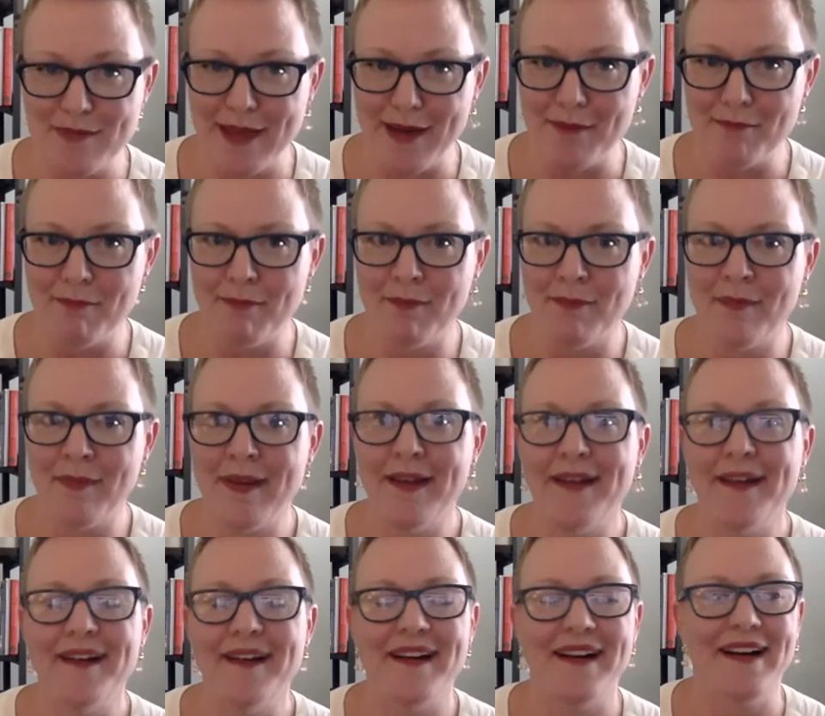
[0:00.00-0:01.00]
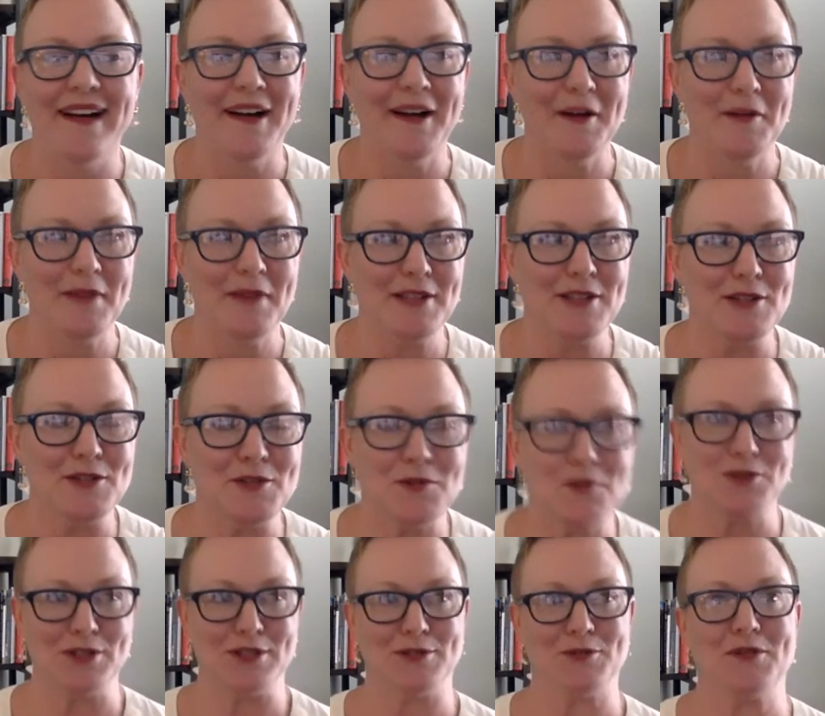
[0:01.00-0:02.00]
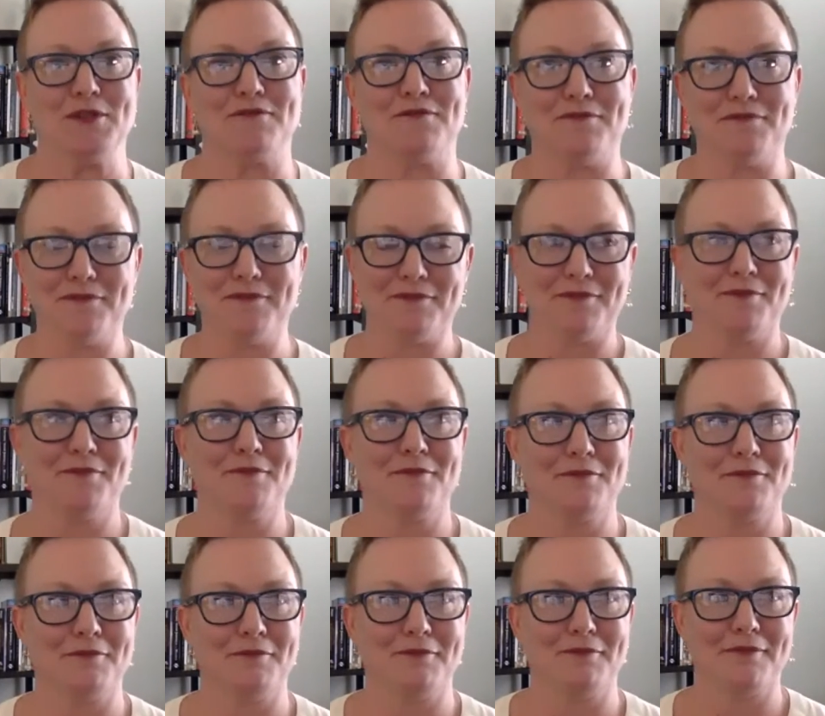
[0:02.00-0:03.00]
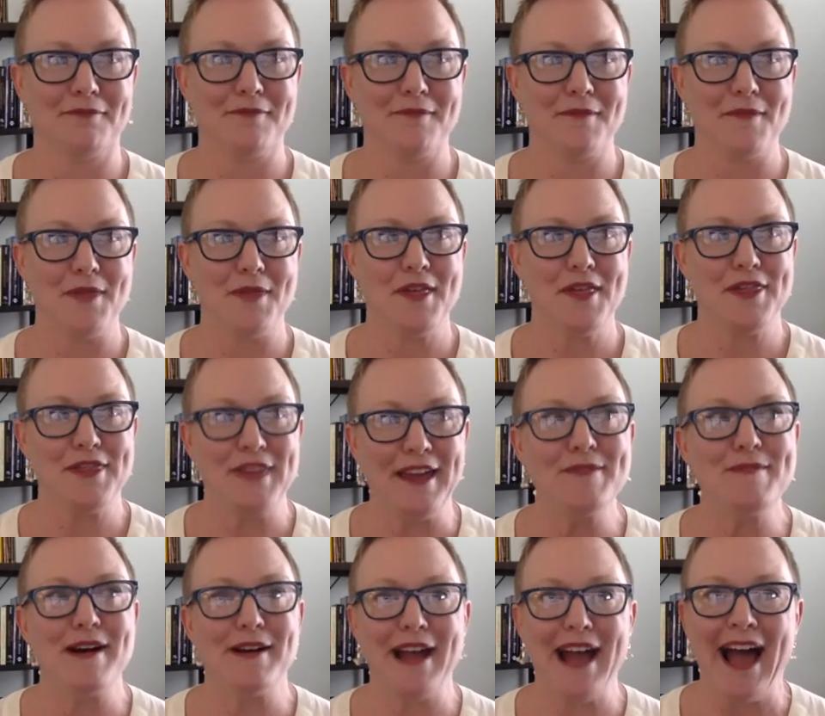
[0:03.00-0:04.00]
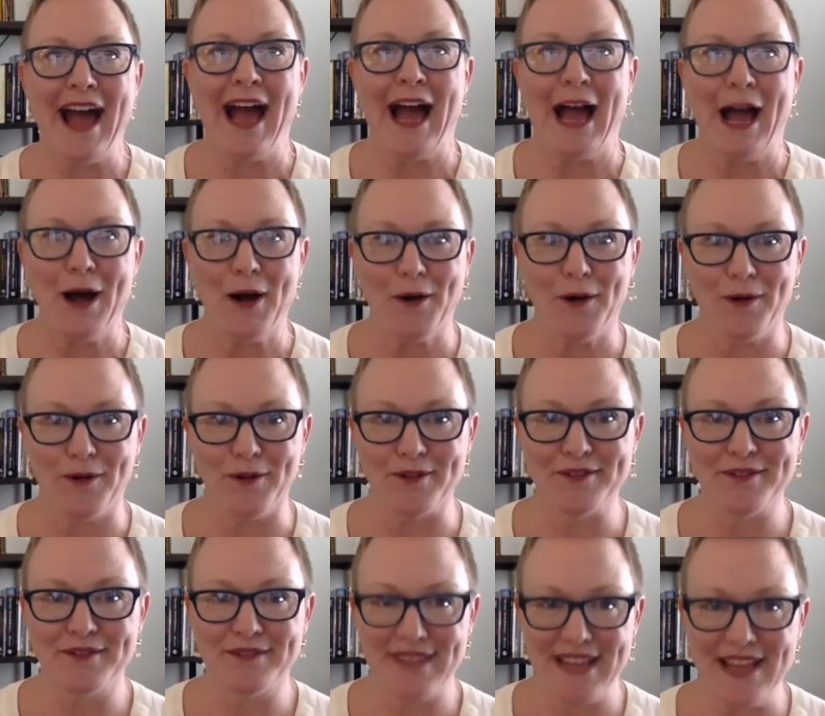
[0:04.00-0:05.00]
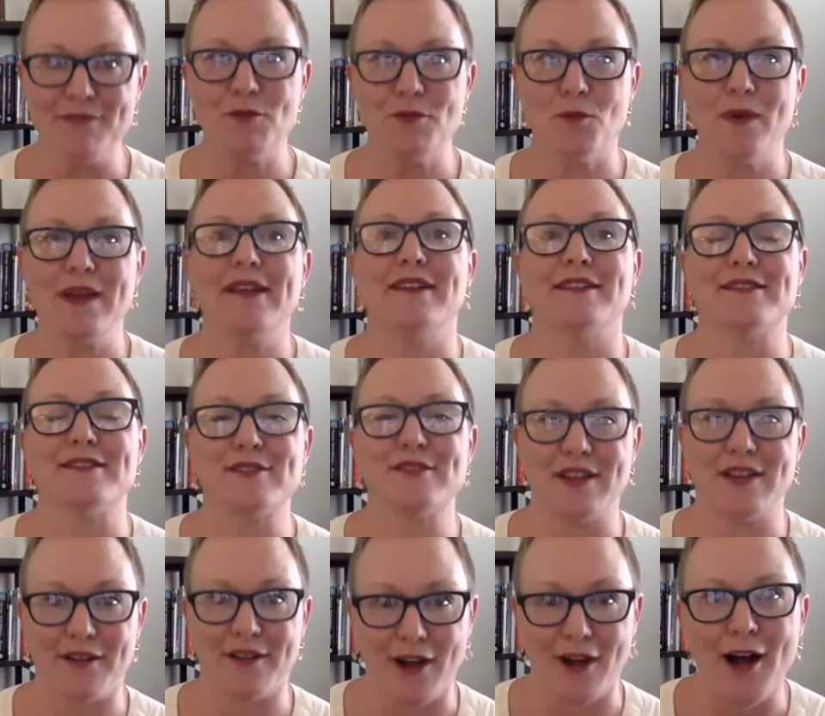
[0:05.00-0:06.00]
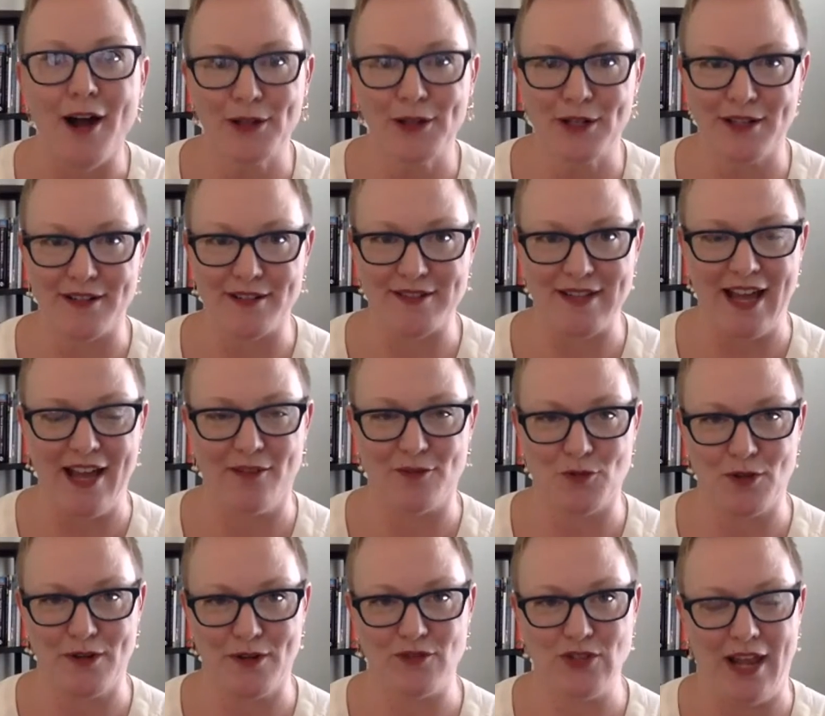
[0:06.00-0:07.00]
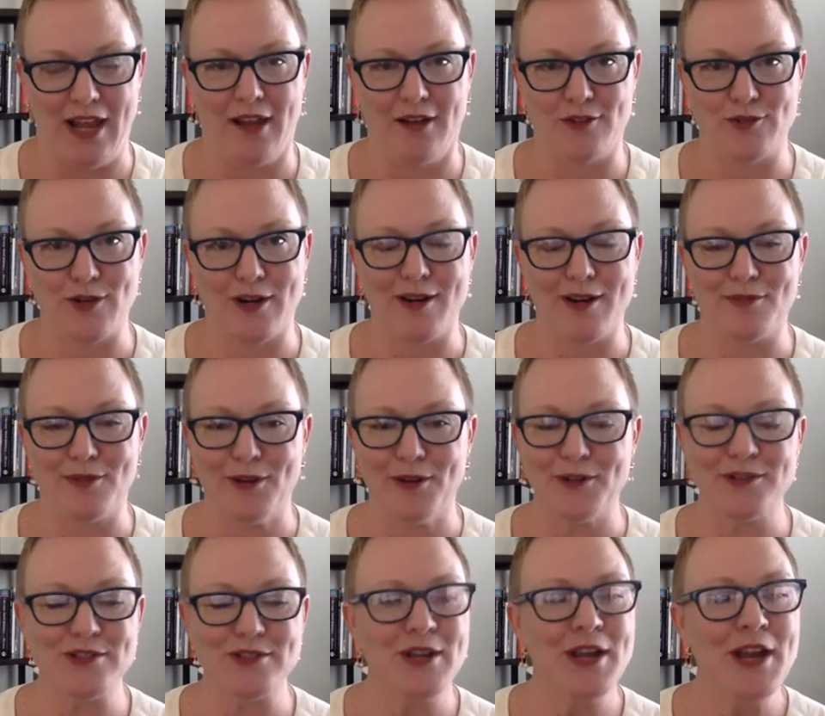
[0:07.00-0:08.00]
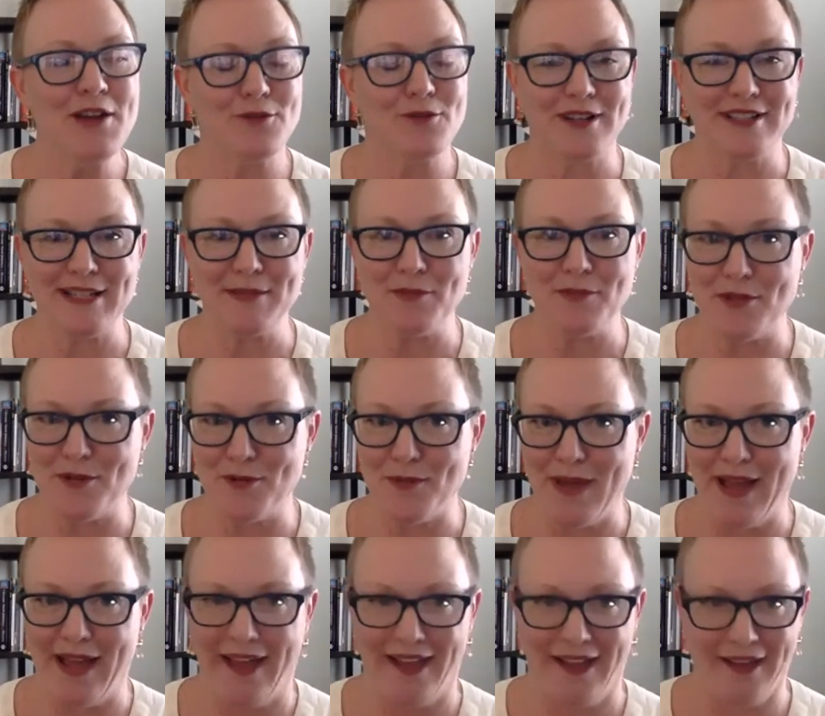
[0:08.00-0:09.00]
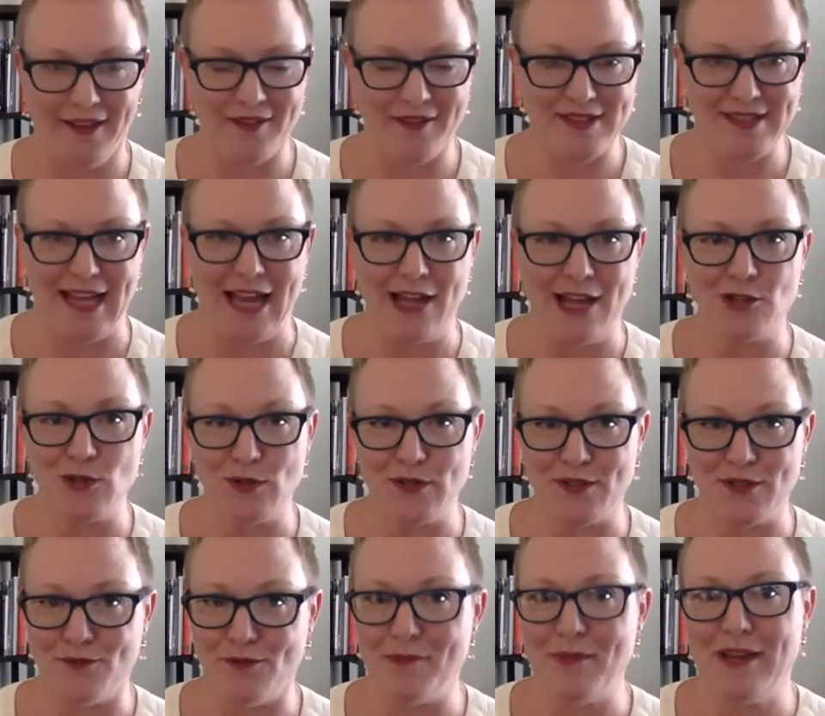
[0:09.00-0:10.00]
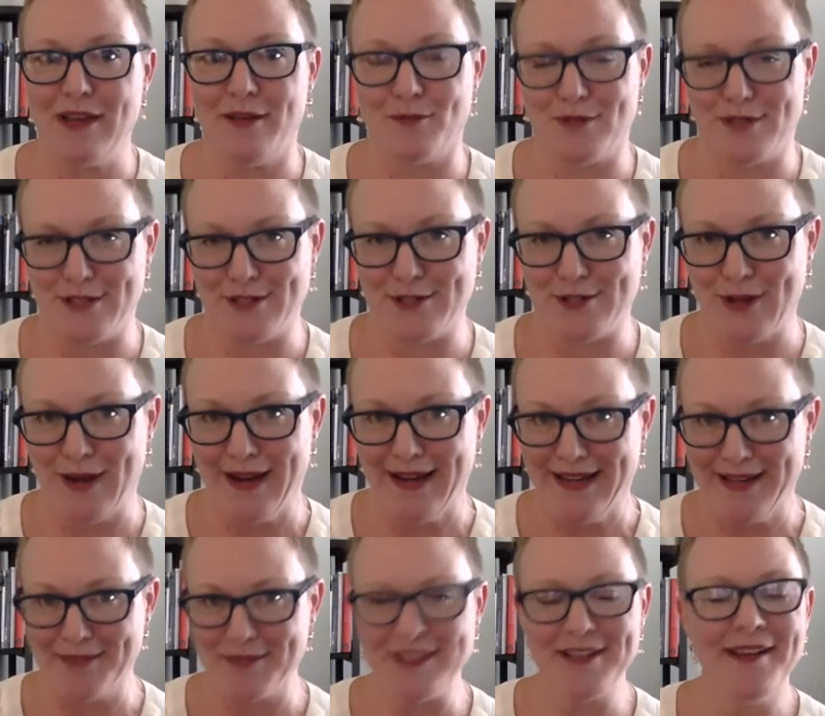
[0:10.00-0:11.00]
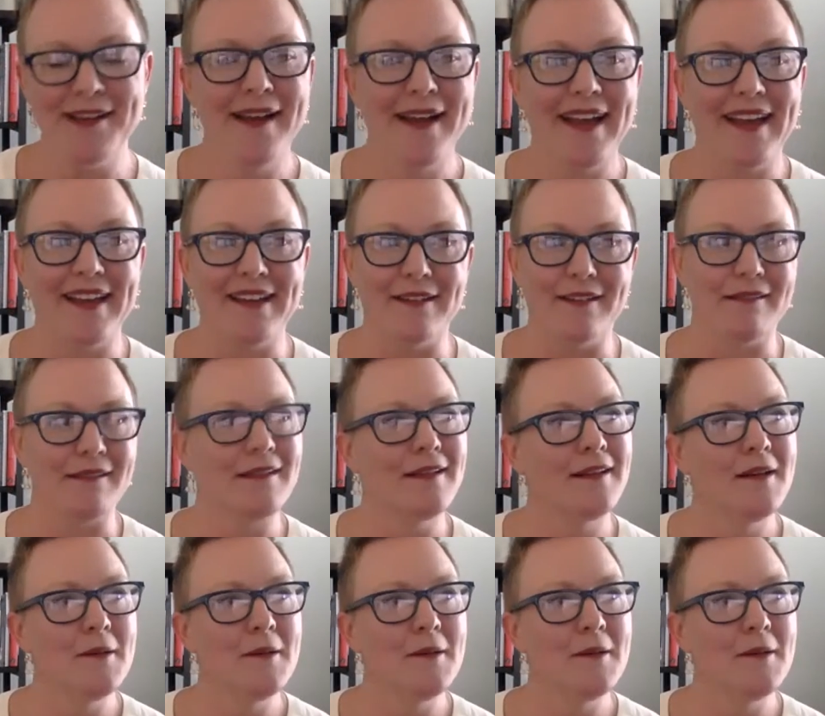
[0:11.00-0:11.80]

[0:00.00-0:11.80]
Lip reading: them, and just sort of think about how even we as scholars have sort of changed our approach. For example, the way statues of women were described in,